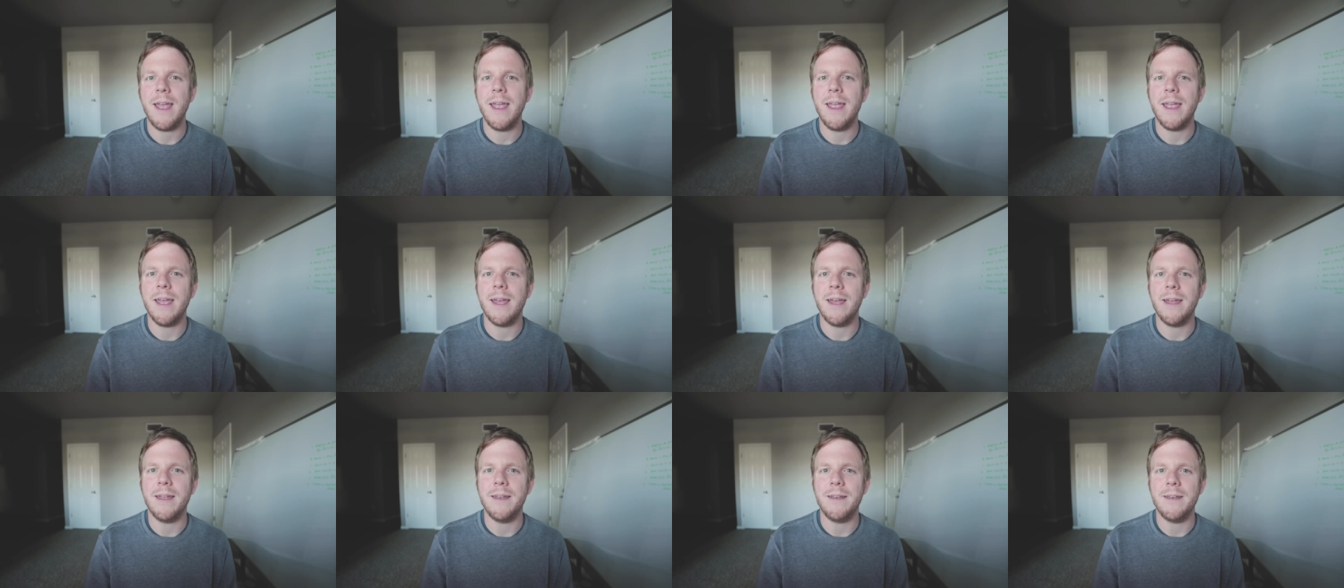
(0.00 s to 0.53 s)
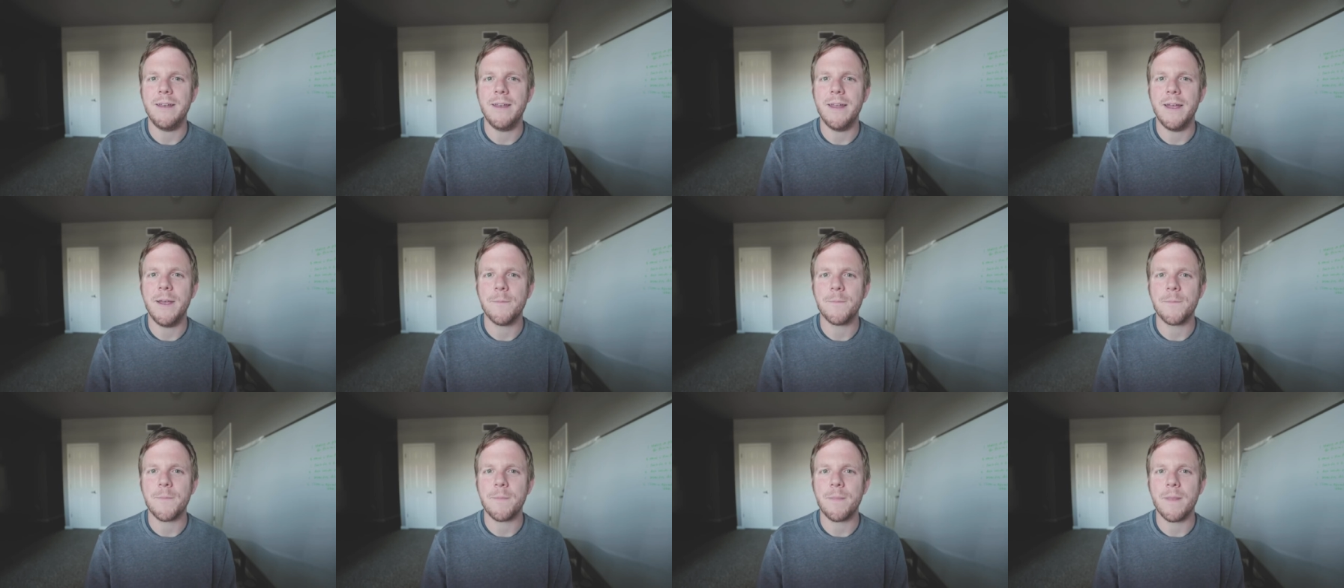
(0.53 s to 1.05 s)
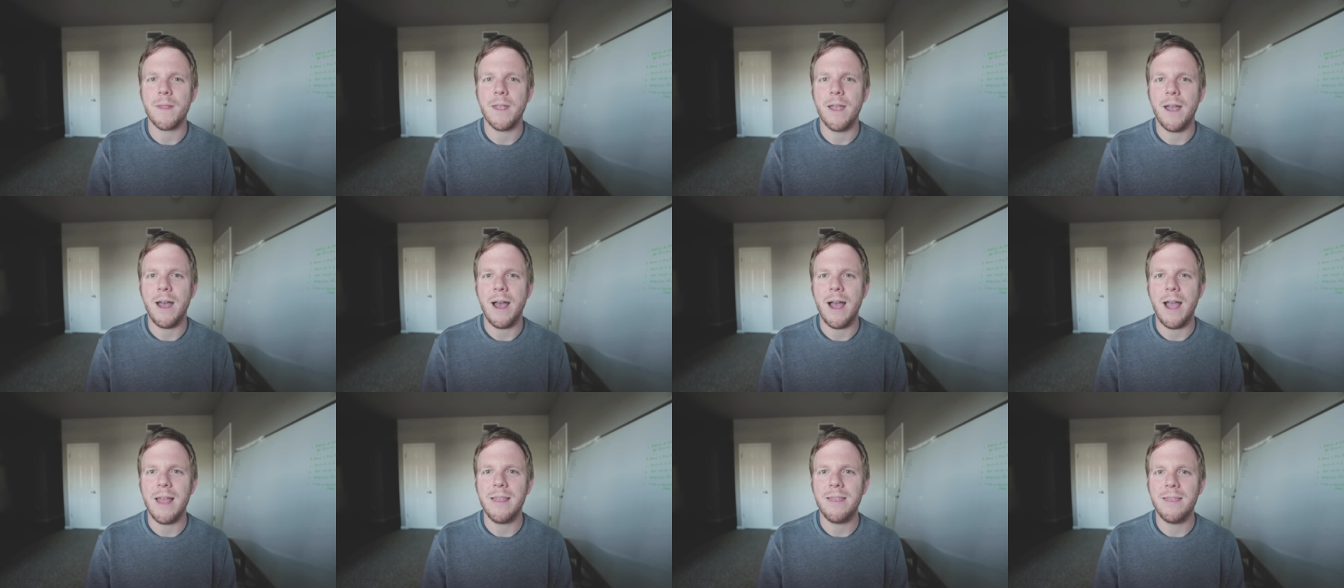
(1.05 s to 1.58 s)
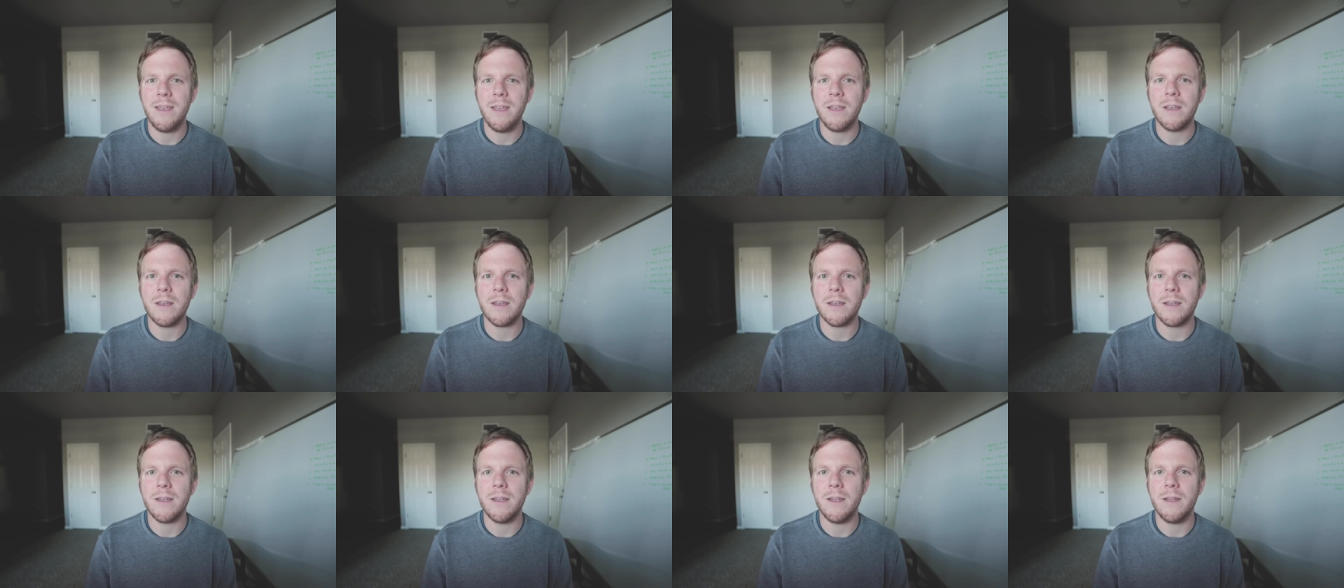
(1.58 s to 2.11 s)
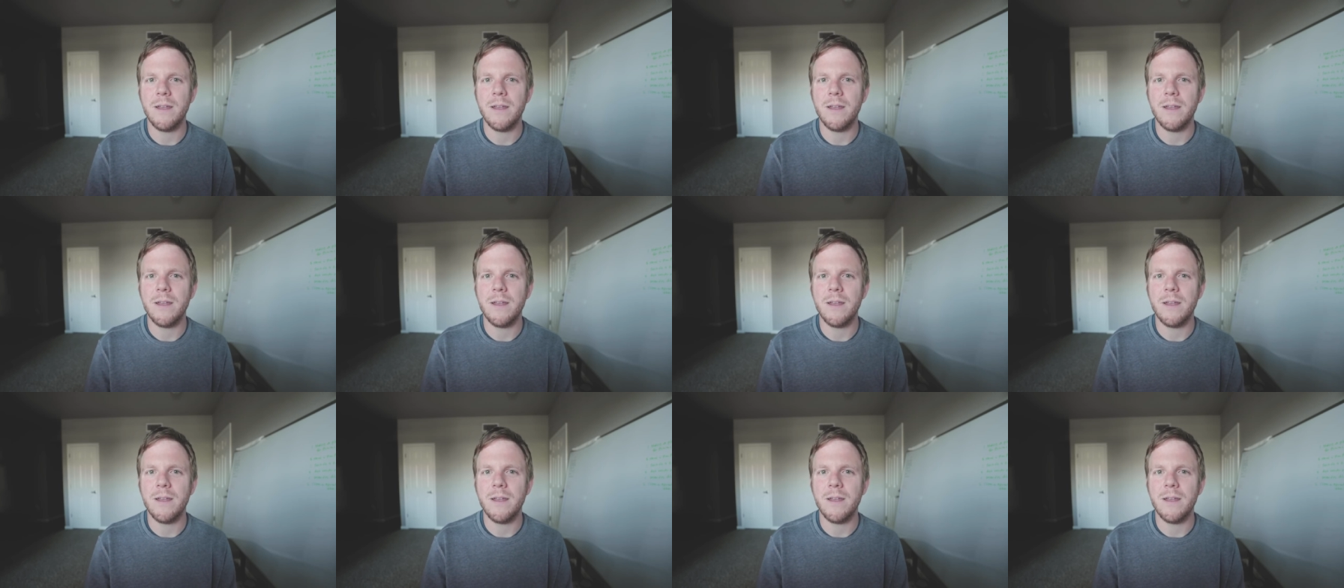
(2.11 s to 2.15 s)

and I think